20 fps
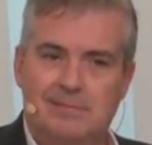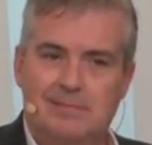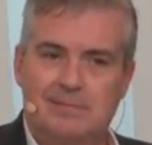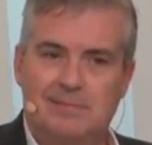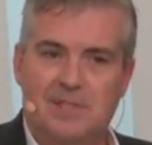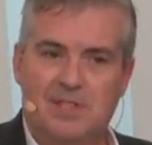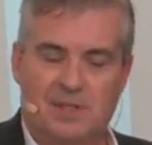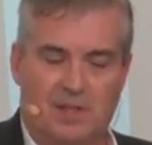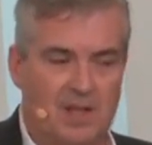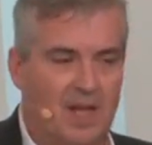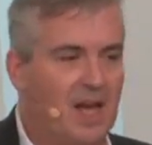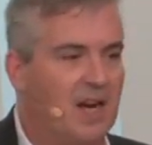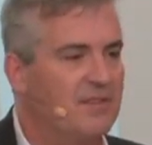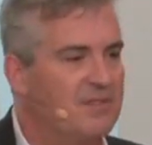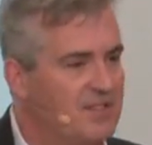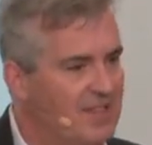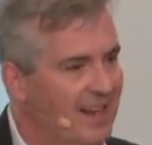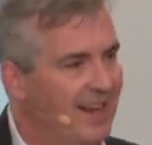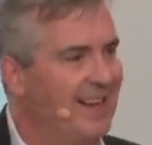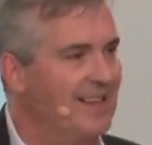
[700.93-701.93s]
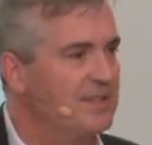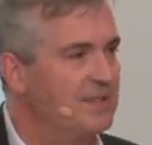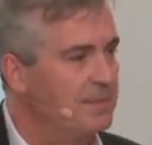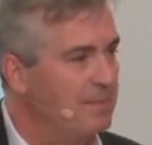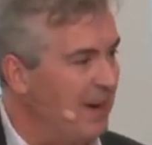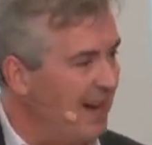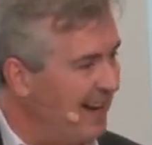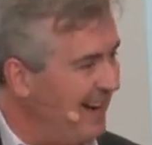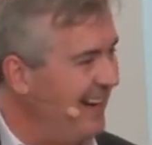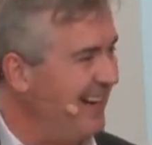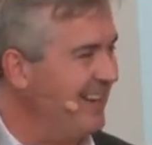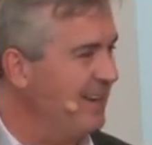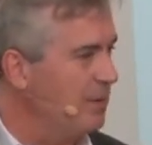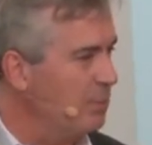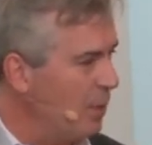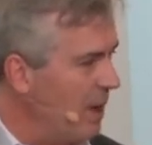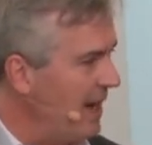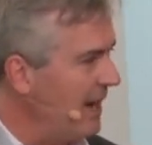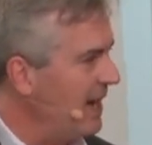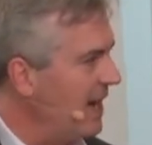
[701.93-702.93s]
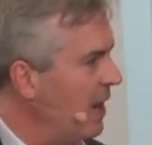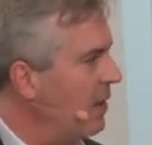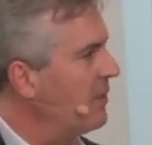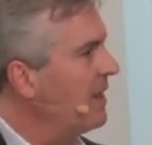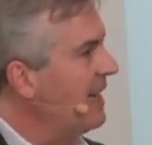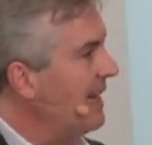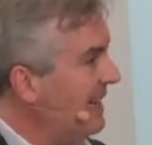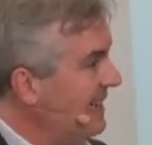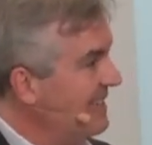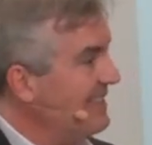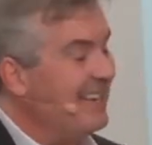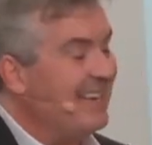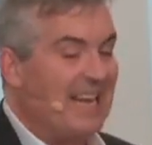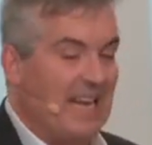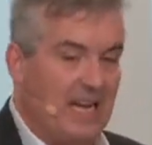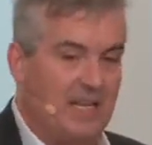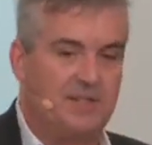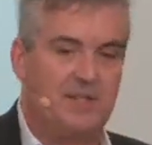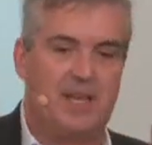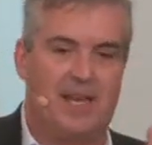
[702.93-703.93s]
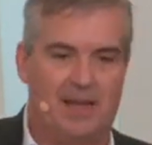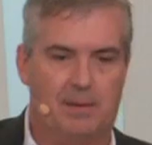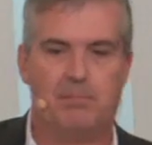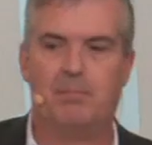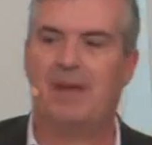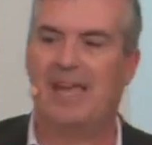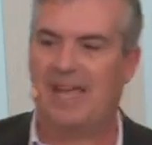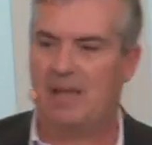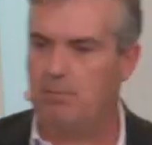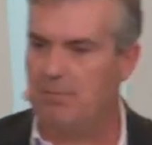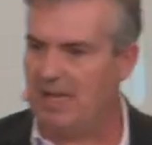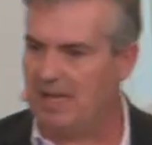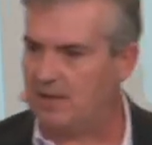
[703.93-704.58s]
There's a lot of science behind right now that indicates it may be,